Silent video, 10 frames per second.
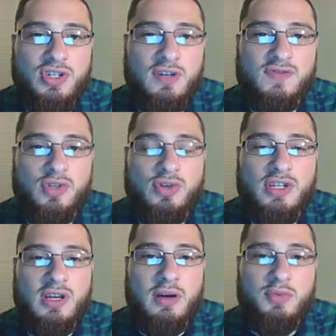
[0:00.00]
of
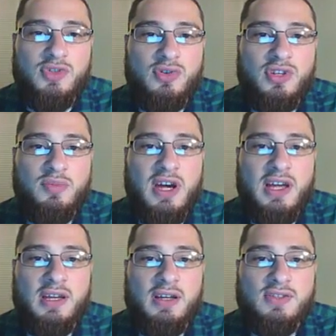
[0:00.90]
sodium, sodium
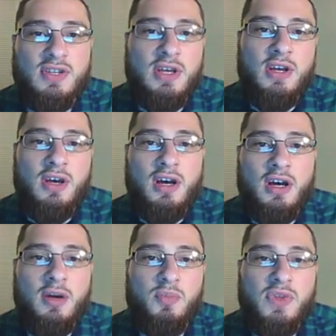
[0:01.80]
ions
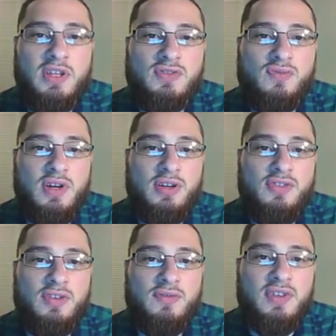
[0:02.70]
um, is
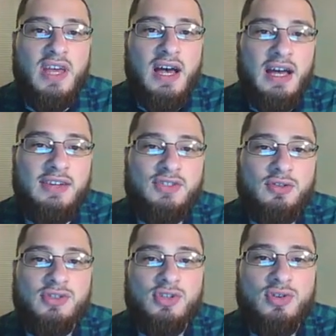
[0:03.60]
relatively high, so the
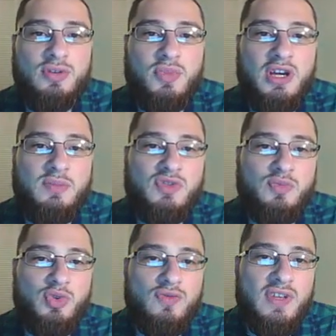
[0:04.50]
sodium ions
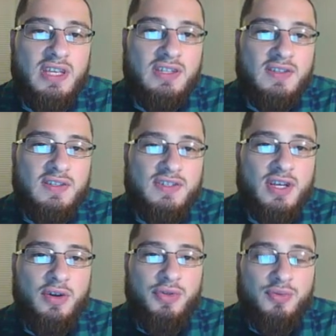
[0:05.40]
move into the
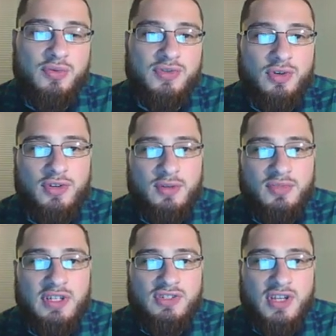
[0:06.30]
cell through sodium
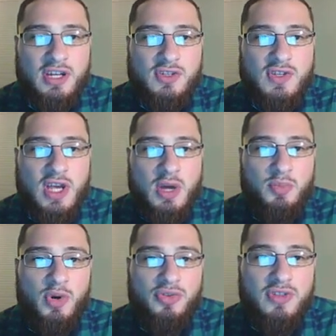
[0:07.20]
leak channels.
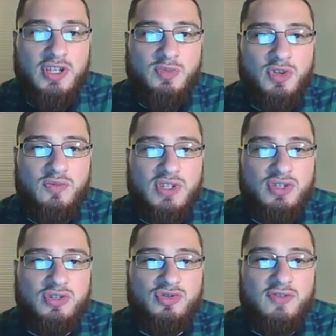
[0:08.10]
Both of these movements are
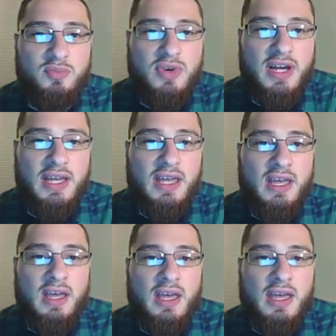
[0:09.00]
driven by
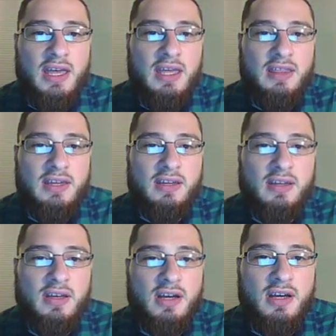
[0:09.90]
a the
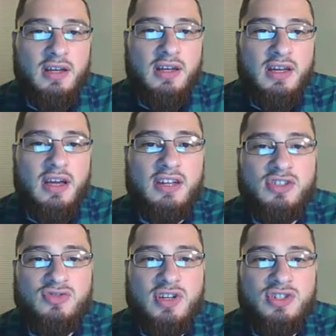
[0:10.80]
uh,
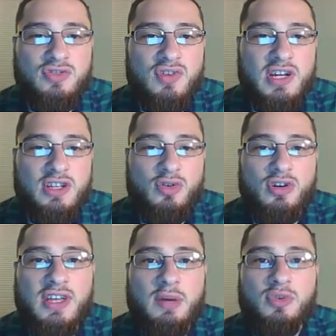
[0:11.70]
concentration gradient or a
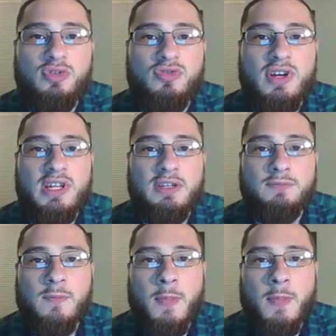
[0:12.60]
chemical gradient.